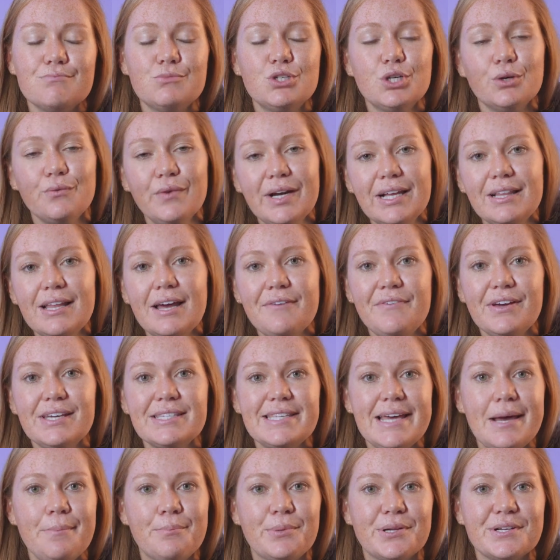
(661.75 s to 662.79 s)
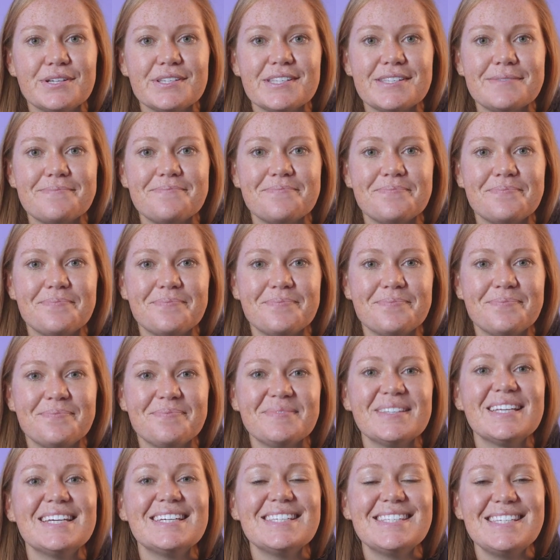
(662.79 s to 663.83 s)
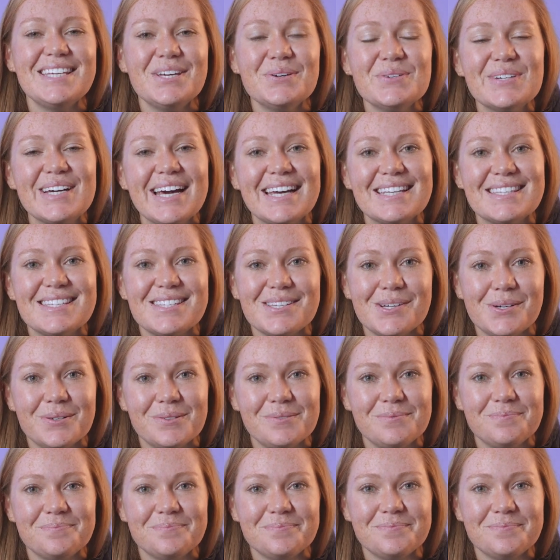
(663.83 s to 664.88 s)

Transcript: to real-life examples. See you again soon.